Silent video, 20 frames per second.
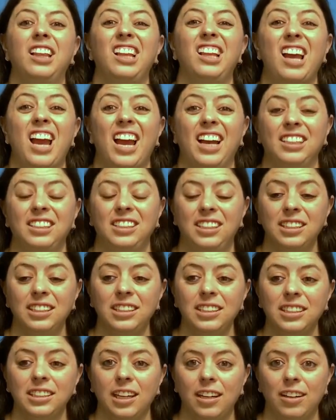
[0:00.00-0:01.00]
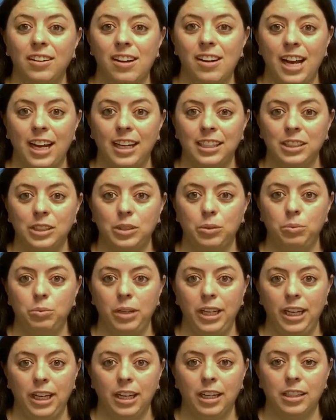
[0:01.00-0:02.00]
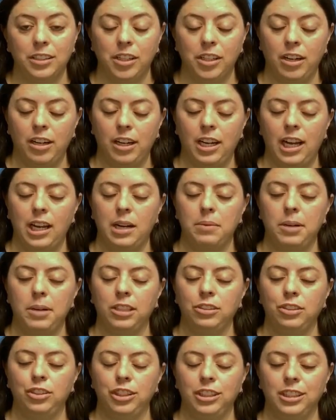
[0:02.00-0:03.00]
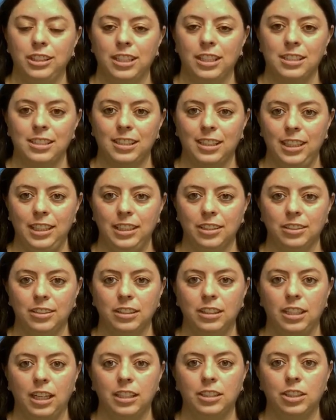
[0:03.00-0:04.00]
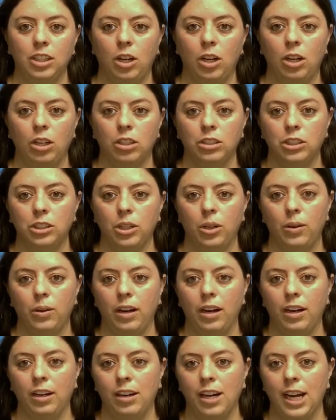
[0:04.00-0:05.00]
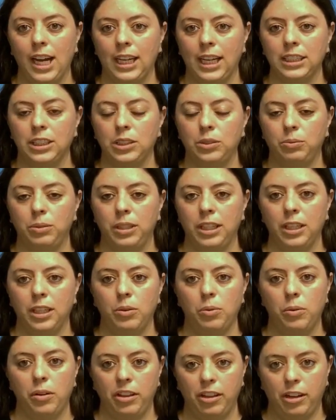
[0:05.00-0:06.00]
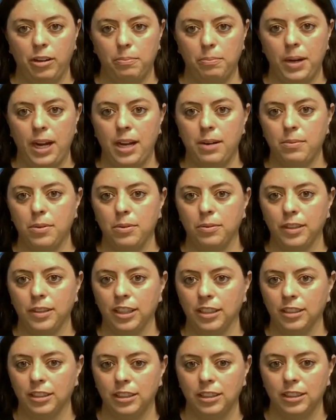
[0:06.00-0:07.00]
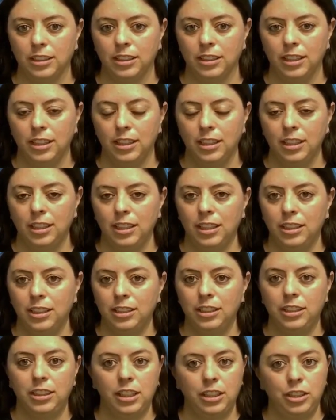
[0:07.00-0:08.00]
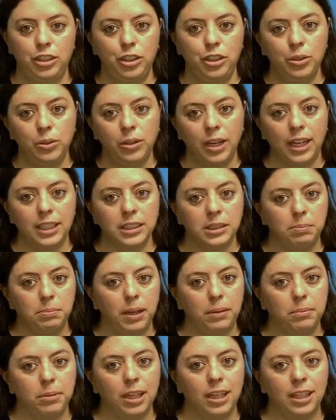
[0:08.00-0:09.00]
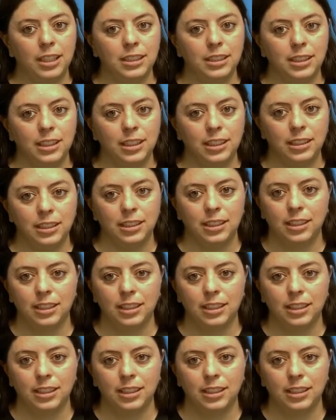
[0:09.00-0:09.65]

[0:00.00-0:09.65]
as this is our last week talking about Jesus heals, it's also our last week with our Bible verse. Did you guys memorize it?